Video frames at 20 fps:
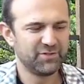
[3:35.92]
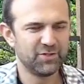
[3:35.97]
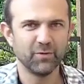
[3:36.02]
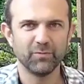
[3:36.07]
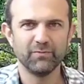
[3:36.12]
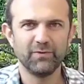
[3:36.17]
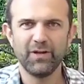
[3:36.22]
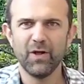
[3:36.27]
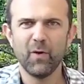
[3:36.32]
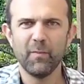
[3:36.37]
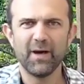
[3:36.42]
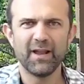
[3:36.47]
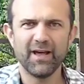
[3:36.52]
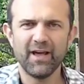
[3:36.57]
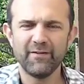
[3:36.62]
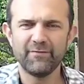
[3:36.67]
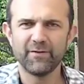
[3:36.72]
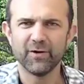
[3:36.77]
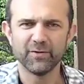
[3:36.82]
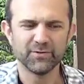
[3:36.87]
don't know about
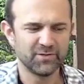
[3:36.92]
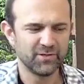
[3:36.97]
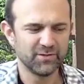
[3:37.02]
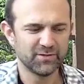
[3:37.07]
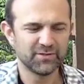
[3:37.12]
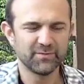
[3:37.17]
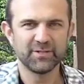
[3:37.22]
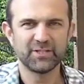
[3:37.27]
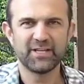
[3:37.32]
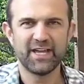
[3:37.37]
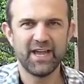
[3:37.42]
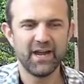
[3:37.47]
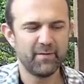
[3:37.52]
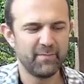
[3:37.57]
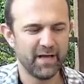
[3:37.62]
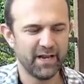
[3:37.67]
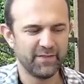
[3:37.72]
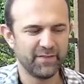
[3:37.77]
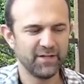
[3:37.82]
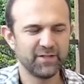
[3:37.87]
iPhones or don't so much
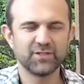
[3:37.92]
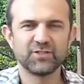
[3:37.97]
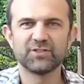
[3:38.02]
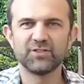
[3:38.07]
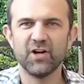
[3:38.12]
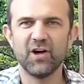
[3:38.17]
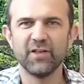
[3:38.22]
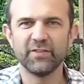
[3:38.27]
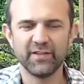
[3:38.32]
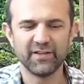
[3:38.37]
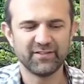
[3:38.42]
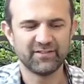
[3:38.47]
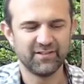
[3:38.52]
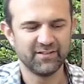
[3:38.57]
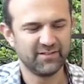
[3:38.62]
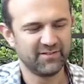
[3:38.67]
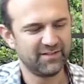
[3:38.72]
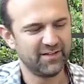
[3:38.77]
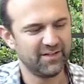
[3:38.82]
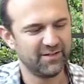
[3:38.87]
care about it. They just saw
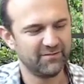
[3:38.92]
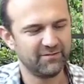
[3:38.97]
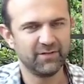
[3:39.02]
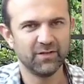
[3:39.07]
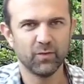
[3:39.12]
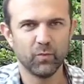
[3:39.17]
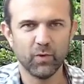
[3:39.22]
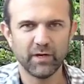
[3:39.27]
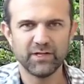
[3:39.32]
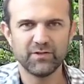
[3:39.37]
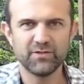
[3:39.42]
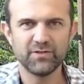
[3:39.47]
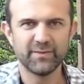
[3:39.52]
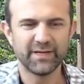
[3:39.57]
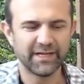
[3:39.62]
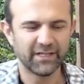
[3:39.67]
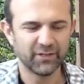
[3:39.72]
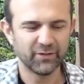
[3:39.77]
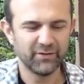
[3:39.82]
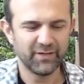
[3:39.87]
this and said, what are you
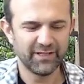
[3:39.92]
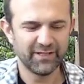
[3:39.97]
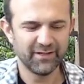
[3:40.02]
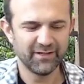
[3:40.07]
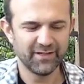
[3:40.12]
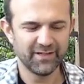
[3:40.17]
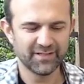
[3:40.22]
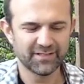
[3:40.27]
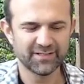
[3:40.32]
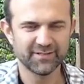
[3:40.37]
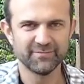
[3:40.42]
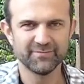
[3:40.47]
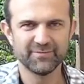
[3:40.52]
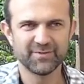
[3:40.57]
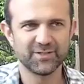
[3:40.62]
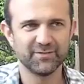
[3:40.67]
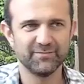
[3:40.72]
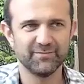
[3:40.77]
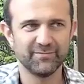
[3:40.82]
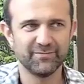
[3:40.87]
doing? Including
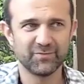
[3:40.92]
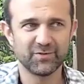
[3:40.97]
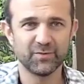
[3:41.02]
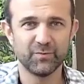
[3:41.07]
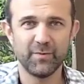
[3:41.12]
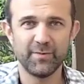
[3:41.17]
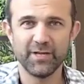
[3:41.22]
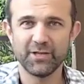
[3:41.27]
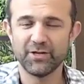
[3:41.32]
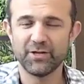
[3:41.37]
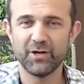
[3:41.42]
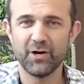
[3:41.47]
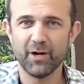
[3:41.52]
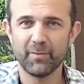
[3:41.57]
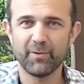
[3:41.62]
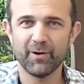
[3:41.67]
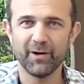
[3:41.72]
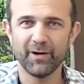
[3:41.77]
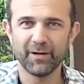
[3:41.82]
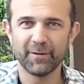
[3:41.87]
some women at the
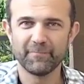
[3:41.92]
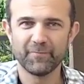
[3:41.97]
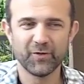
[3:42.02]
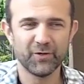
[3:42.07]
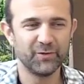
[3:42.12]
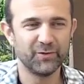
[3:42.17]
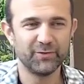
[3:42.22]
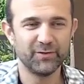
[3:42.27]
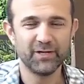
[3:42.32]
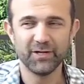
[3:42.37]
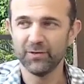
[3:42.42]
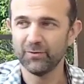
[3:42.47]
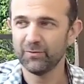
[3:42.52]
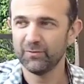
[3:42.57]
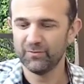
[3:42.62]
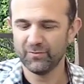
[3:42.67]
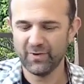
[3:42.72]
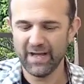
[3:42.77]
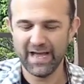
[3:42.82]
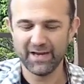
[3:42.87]
dog park who,
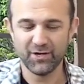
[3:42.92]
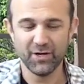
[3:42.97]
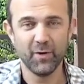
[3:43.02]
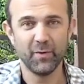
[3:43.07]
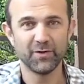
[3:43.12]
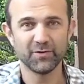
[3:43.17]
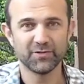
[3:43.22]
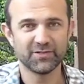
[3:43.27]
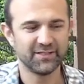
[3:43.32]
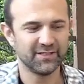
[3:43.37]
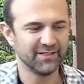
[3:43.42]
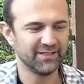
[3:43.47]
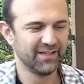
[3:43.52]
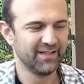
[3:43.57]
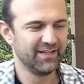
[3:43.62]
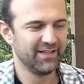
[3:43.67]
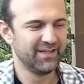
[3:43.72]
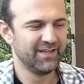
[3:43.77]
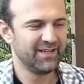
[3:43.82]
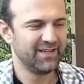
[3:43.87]
had no interest in
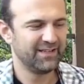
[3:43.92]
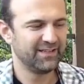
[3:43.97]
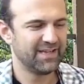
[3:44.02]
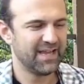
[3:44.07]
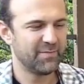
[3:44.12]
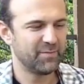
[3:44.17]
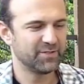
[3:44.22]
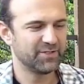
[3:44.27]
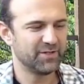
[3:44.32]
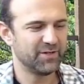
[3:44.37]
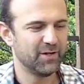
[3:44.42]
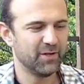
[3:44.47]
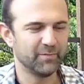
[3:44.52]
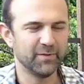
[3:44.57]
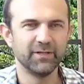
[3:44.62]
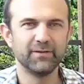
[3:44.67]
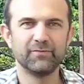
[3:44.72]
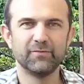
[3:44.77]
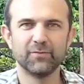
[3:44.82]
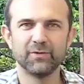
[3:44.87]
cameras at
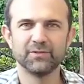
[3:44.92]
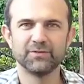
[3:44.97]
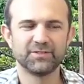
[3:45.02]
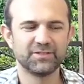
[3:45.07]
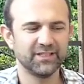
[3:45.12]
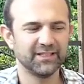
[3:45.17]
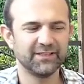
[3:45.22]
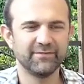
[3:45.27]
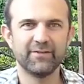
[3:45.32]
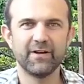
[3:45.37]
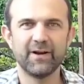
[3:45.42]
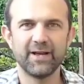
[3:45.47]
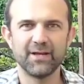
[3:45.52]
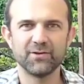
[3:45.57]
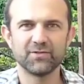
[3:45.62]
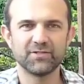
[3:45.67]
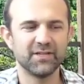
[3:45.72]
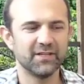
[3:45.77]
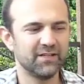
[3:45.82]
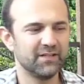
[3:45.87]
all, but were suddenly
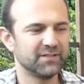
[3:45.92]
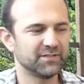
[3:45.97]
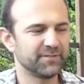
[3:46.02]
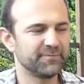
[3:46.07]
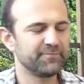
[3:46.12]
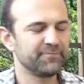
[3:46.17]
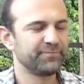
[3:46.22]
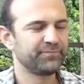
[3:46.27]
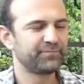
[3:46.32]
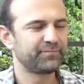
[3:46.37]
very interested in this.